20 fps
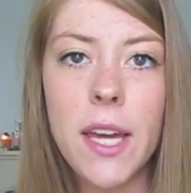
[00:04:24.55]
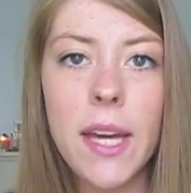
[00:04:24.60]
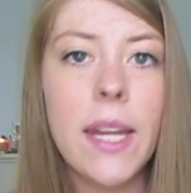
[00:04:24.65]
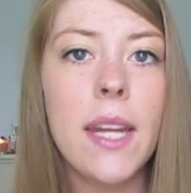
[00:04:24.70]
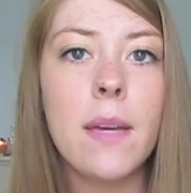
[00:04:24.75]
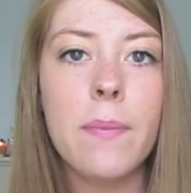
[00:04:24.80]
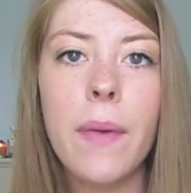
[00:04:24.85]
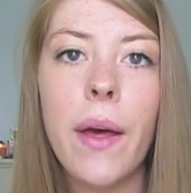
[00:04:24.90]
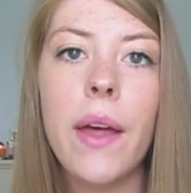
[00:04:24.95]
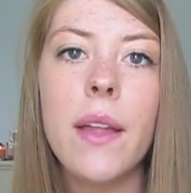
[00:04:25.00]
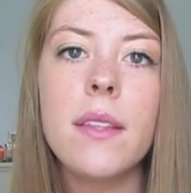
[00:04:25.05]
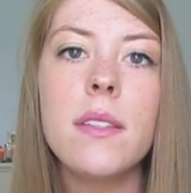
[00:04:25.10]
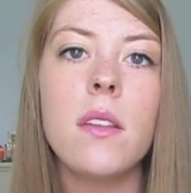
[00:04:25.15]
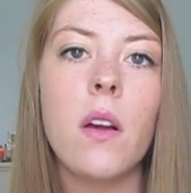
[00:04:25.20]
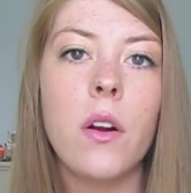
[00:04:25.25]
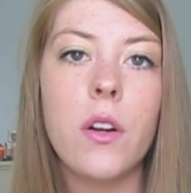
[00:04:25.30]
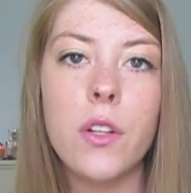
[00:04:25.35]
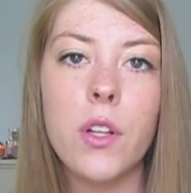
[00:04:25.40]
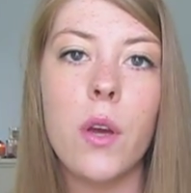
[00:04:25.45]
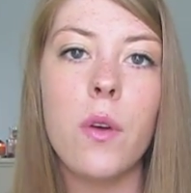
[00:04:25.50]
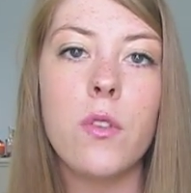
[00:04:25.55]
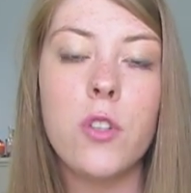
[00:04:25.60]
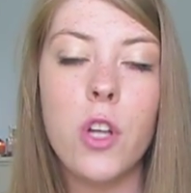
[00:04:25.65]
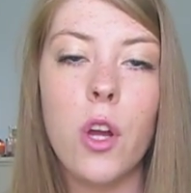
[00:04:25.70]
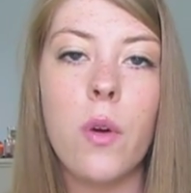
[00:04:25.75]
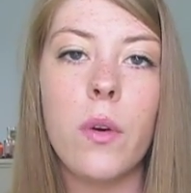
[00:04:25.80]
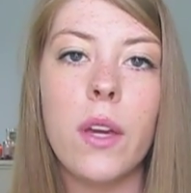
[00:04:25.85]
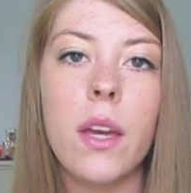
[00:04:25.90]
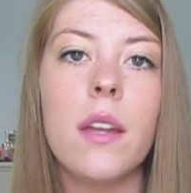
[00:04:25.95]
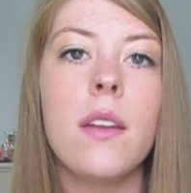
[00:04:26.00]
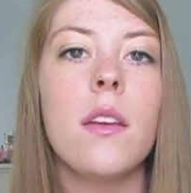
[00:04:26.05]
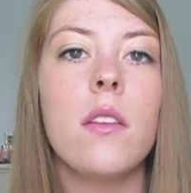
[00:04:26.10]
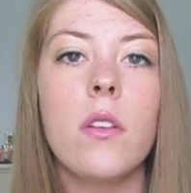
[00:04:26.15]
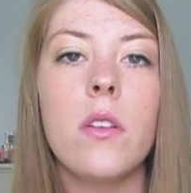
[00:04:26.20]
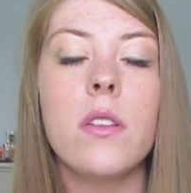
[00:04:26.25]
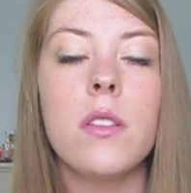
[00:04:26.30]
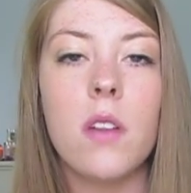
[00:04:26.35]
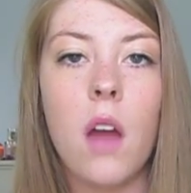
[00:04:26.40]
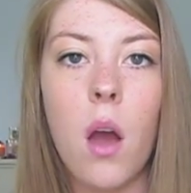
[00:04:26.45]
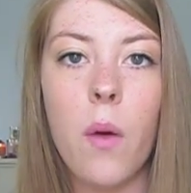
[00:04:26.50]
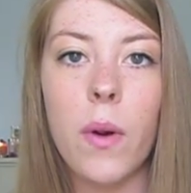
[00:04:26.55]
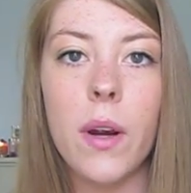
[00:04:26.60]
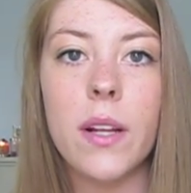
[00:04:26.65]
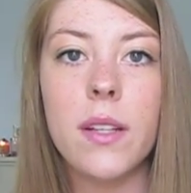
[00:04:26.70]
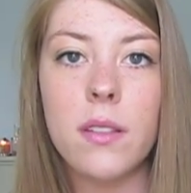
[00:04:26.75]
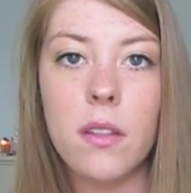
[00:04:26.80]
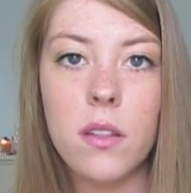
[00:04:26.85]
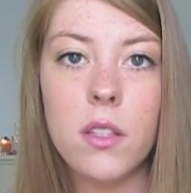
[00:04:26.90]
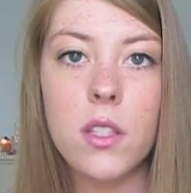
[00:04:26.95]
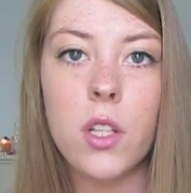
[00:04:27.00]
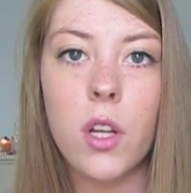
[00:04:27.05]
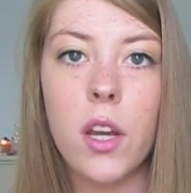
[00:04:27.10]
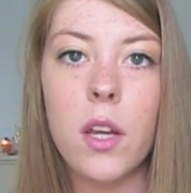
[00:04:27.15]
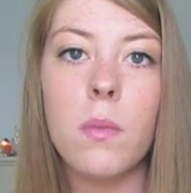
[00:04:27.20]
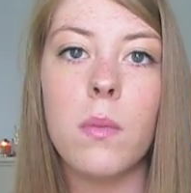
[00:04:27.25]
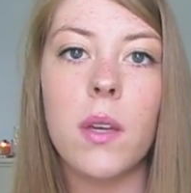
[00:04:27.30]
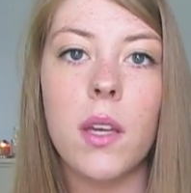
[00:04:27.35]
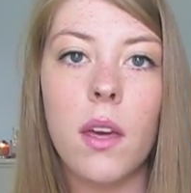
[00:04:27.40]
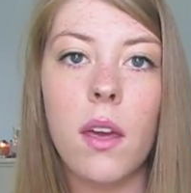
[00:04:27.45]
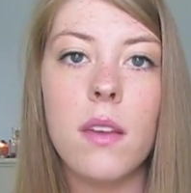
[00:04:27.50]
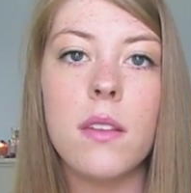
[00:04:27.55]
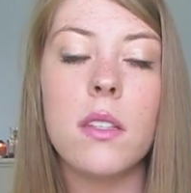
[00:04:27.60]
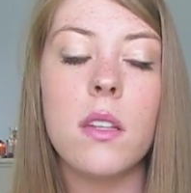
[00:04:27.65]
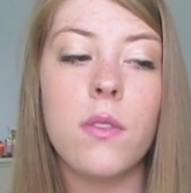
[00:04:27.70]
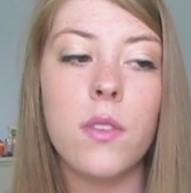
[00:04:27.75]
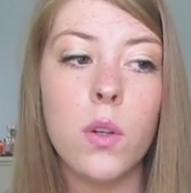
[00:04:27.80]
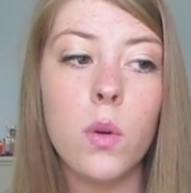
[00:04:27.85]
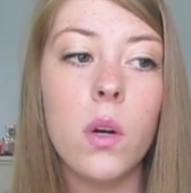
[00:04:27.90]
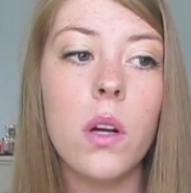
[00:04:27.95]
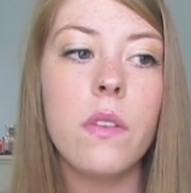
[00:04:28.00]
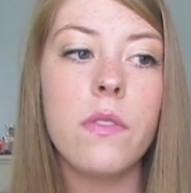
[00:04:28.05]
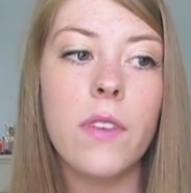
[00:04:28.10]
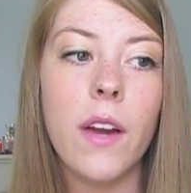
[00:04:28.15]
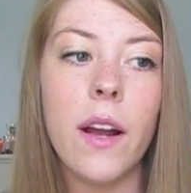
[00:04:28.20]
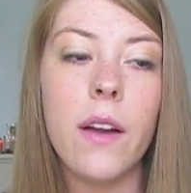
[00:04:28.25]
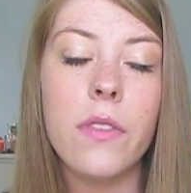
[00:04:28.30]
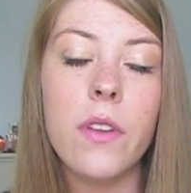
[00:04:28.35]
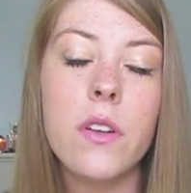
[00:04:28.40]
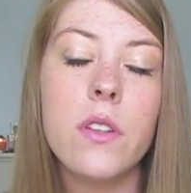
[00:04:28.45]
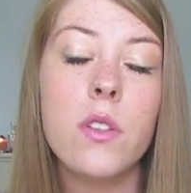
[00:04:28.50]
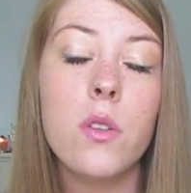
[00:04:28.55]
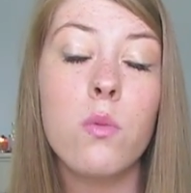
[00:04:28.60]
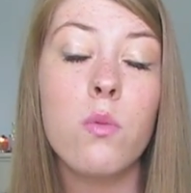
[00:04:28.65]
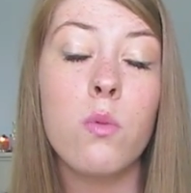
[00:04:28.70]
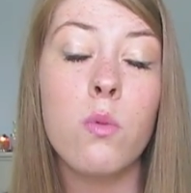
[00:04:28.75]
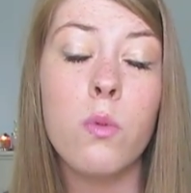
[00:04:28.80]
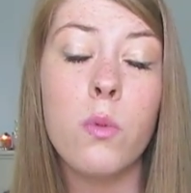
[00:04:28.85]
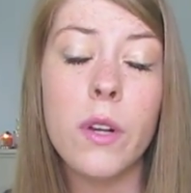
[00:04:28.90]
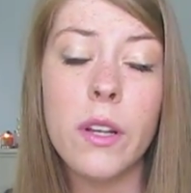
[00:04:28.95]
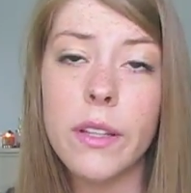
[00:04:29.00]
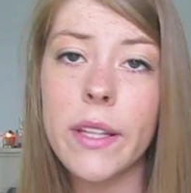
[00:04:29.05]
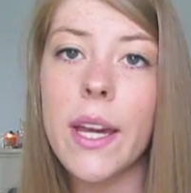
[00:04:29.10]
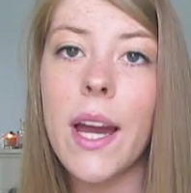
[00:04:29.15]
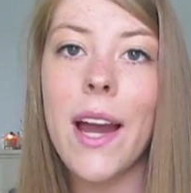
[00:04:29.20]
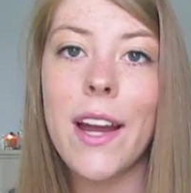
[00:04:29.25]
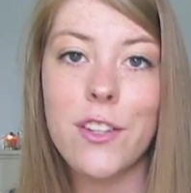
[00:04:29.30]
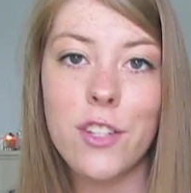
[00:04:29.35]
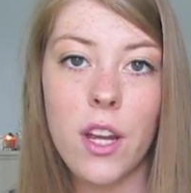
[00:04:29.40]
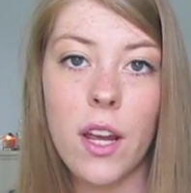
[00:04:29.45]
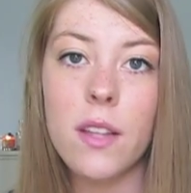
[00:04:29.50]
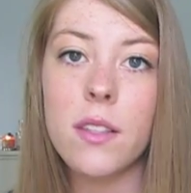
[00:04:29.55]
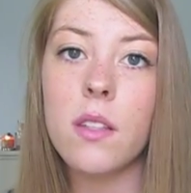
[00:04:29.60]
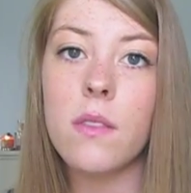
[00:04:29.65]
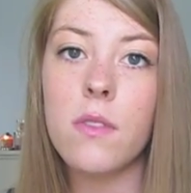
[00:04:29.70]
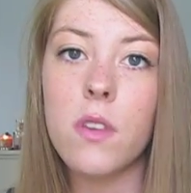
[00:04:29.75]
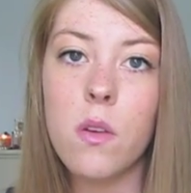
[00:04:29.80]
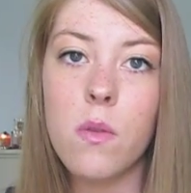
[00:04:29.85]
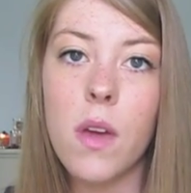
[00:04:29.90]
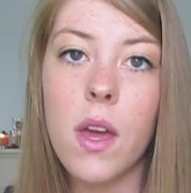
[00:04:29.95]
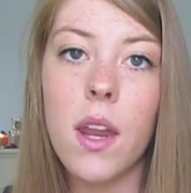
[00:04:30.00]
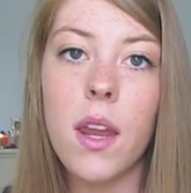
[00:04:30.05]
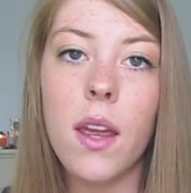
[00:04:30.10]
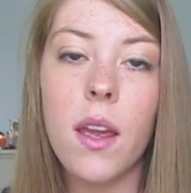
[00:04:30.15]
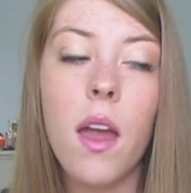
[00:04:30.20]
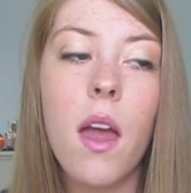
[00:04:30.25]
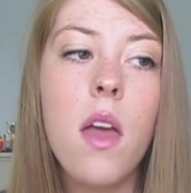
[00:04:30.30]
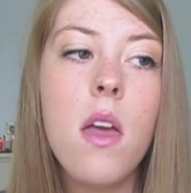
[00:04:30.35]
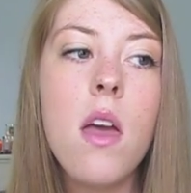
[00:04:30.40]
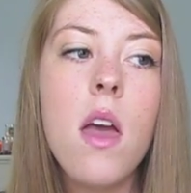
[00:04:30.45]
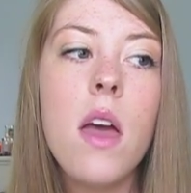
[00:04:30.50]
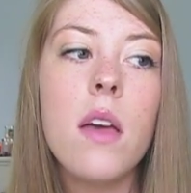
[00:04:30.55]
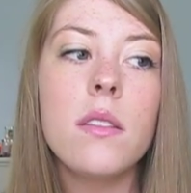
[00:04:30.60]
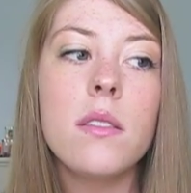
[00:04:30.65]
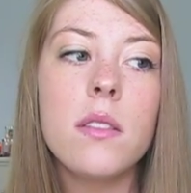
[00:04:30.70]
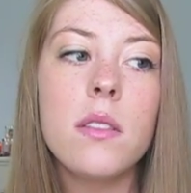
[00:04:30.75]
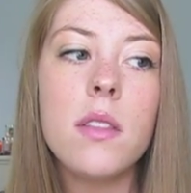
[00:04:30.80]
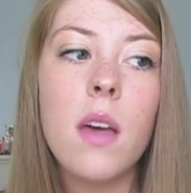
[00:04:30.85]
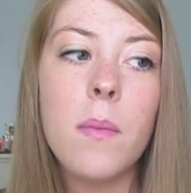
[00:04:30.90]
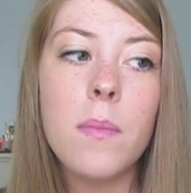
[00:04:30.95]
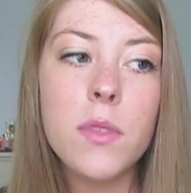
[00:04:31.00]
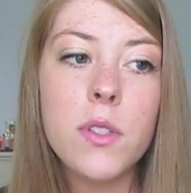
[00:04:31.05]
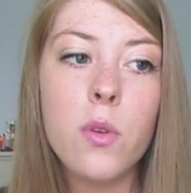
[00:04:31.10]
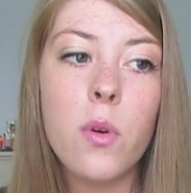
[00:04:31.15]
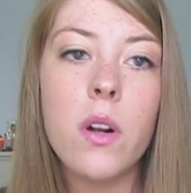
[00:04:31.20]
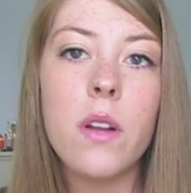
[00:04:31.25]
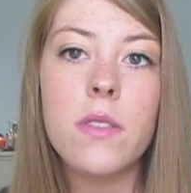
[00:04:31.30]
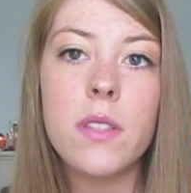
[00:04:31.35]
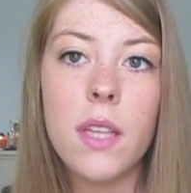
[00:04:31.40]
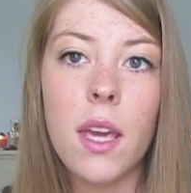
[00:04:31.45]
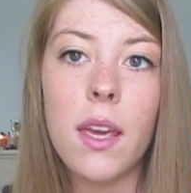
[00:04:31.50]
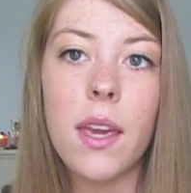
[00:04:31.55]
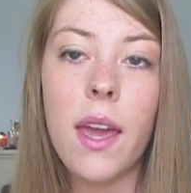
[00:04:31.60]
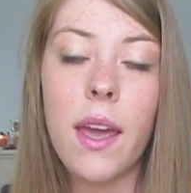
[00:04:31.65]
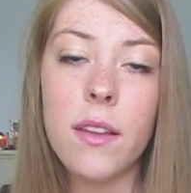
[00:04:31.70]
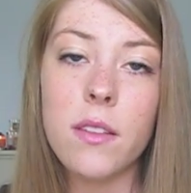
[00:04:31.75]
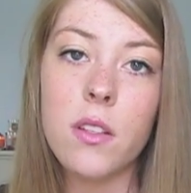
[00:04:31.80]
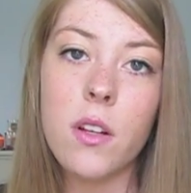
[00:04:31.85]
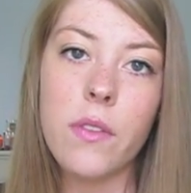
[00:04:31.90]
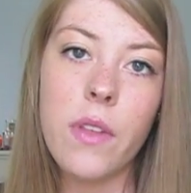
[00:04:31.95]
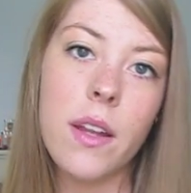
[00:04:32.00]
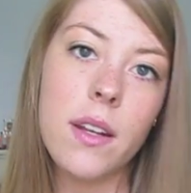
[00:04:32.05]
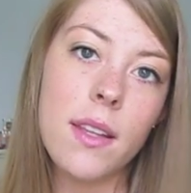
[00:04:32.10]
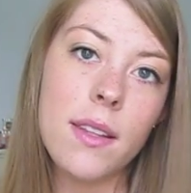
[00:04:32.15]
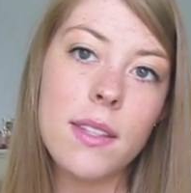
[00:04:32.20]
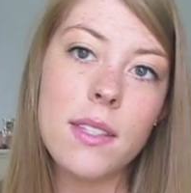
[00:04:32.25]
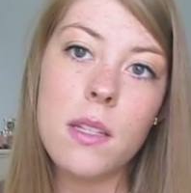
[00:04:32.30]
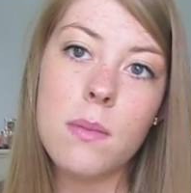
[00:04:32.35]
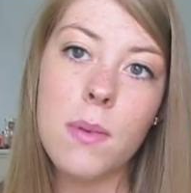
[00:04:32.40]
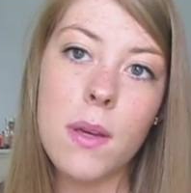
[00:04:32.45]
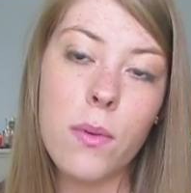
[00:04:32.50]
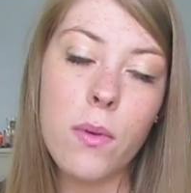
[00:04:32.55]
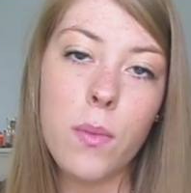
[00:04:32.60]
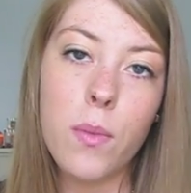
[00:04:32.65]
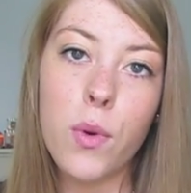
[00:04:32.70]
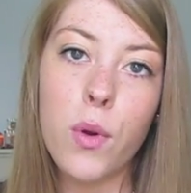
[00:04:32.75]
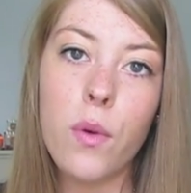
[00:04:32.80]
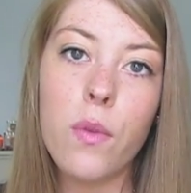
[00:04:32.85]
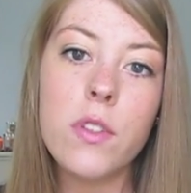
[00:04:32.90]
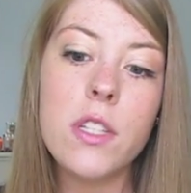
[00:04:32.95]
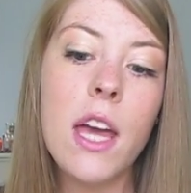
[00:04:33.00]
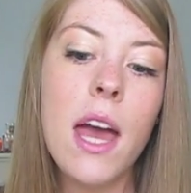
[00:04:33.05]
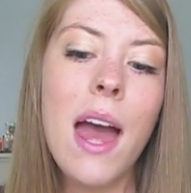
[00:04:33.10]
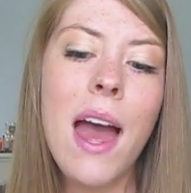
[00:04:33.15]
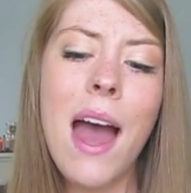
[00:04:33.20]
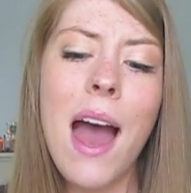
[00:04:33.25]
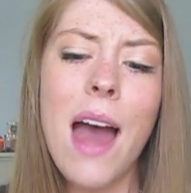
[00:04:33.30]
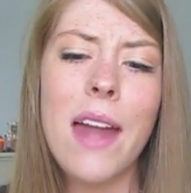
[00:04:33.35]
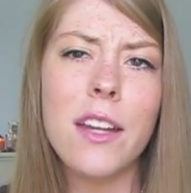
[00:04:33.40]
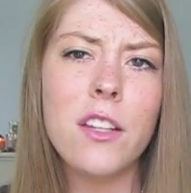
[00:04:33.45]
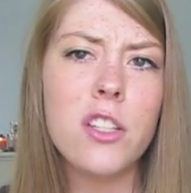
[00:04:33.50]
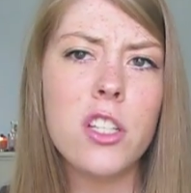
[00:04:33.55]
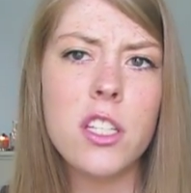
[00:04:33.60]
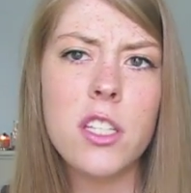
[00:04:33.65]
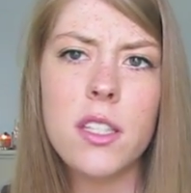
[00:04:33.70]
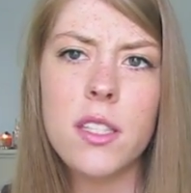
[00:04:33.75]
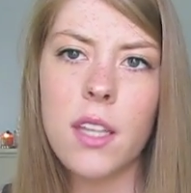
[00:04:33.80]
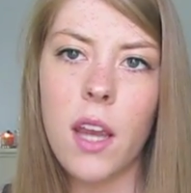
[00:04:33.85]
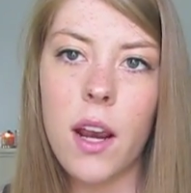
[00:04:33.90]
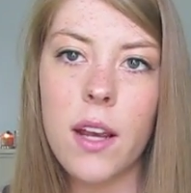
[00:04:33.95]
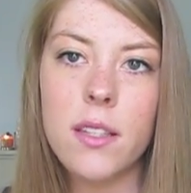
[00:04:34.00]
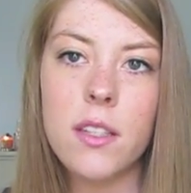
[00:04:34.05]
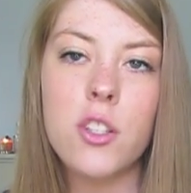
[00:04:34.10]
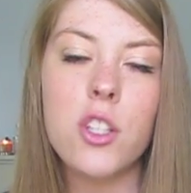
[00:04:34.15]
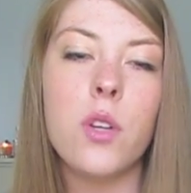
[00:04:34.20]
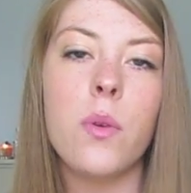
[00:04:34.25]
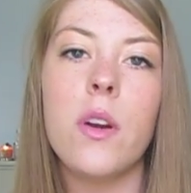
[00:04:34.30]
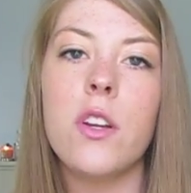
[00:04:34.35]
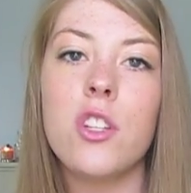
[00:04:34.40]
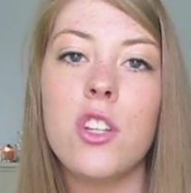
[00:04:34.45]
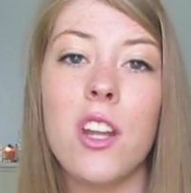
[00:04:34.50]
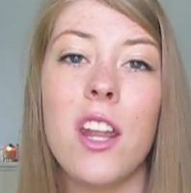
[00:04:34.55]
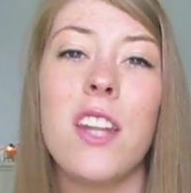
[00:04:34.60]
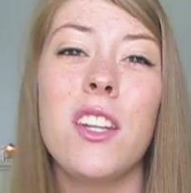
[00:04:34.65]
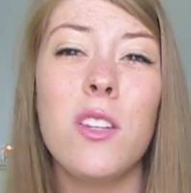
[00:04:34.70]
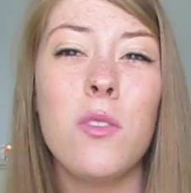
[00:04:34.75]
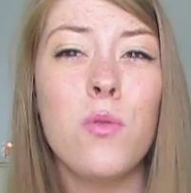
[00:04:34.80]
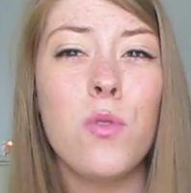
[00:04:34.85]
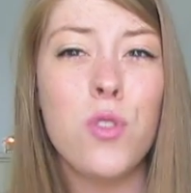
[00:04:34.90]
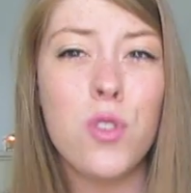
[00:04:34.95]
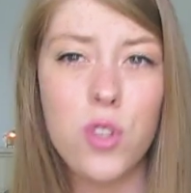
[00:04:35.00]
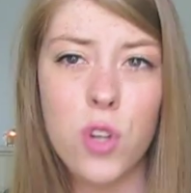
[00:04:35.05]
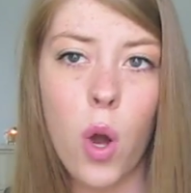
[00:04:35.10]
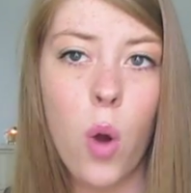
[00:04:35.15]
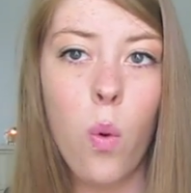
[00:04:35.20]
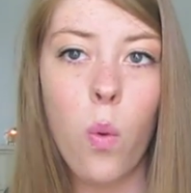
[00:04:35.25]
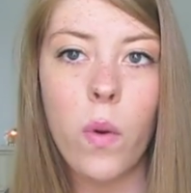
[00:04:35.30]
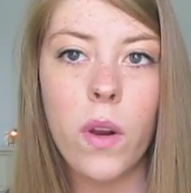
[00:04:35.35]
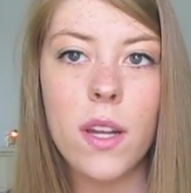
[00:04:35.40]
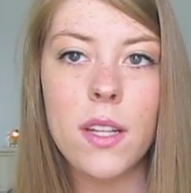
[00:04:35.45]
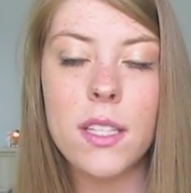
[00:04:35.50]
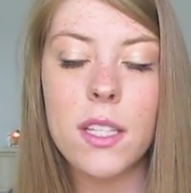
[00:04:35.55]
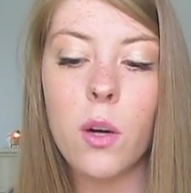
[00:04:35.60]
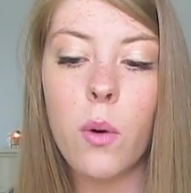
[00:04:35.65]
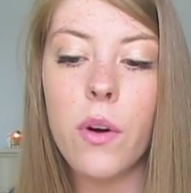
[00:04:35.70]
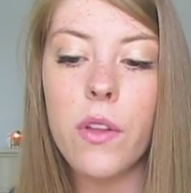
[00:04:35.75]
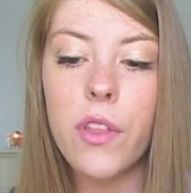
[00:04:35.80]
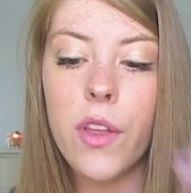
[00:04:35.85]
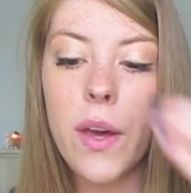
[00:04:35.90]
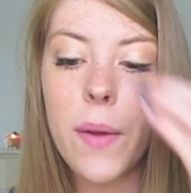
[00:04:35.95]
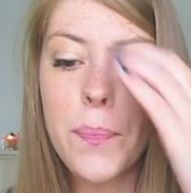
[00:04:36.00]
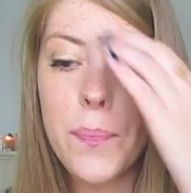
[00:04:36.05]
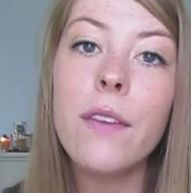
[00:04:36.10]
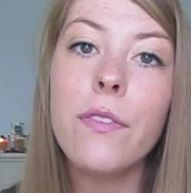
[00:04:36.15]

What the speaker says: Tanning beds are no joke, and neither is not wearing sunscreen, because if you are fair, there's a really high chance of you getting some sort of skin cancer that needs to be removed, and it's just a scary situation, and you don't want to deal with it.